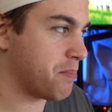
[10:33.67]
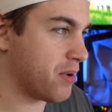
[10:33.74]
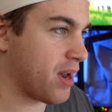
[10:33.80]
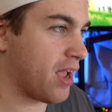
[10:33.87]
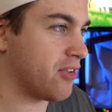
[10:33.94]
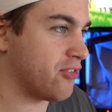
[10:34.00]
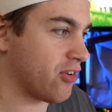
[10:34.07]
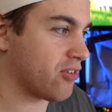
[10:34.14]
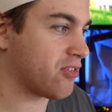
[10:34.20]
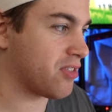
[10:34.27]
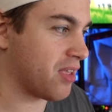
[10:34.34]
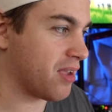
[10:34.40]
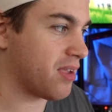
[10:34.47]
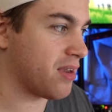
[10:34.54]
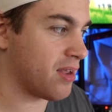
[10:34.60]
but I just
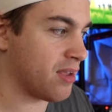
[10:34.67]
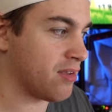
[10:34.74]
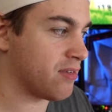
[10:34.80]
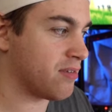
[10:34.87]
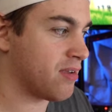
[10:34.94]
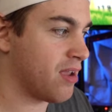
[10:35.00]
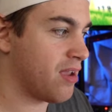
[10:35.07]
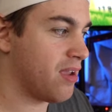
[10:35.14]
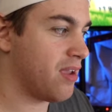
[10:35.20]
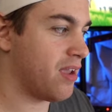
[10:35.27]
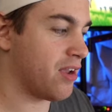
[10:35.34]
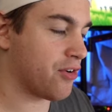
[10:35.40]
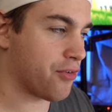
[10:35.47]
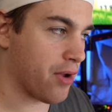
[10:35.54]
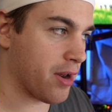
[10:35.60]
think it is
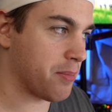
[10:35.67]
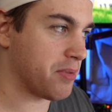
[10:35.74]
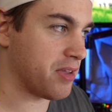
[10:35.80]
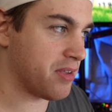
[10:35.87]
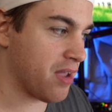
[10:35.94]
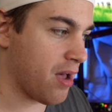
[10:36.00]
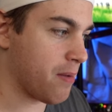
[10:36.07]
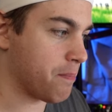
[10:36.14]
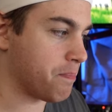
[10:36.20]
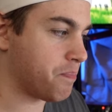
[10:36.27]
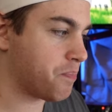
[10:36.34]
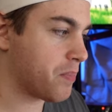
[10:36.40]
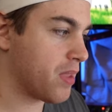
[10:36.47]
incredibly dumb.